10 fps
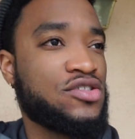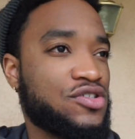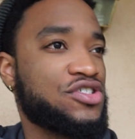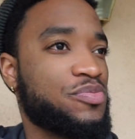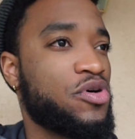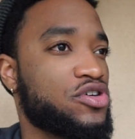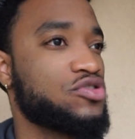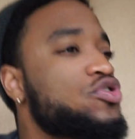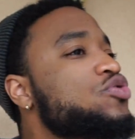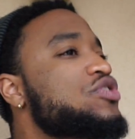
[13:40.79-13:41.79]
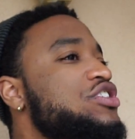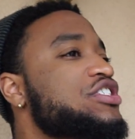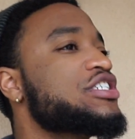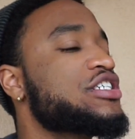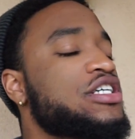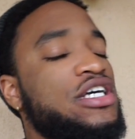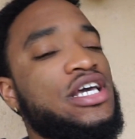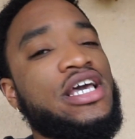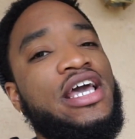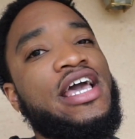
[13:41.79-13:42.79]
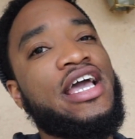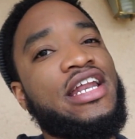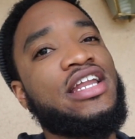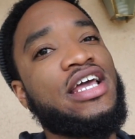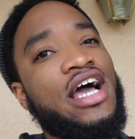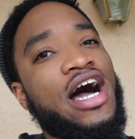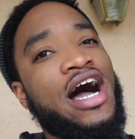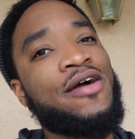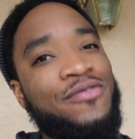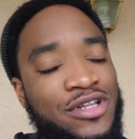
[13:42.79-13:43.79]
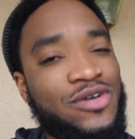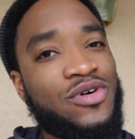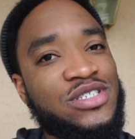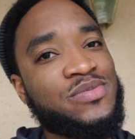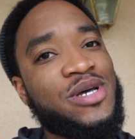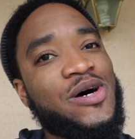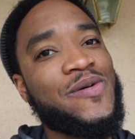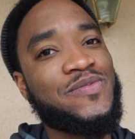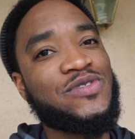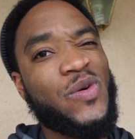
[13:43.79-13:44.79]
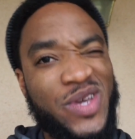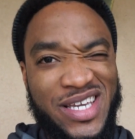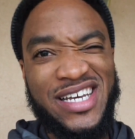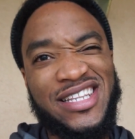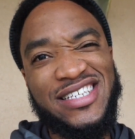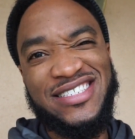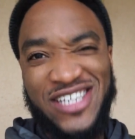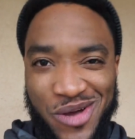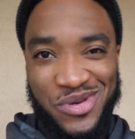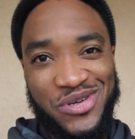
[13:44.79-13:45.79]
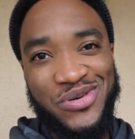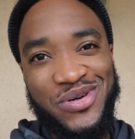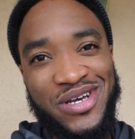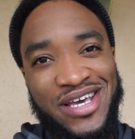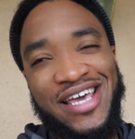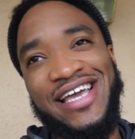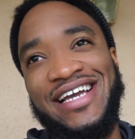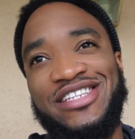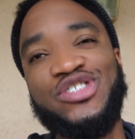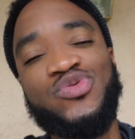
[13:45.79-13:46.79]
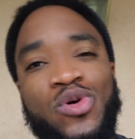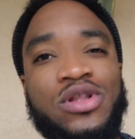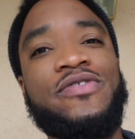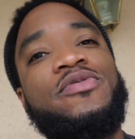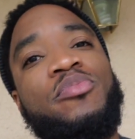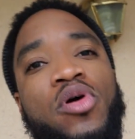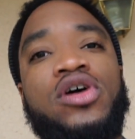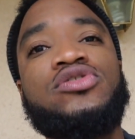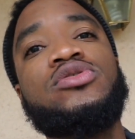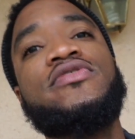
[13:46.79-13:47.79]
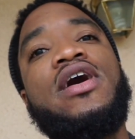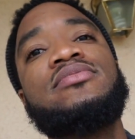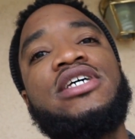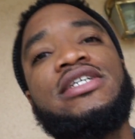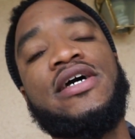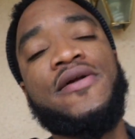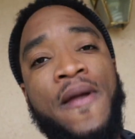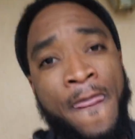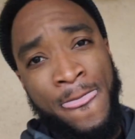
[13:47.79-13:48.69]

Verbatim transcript: So there's a part 2 this year, and I really want some help so we can get this W and get this rolling for part 2 of our Takedown.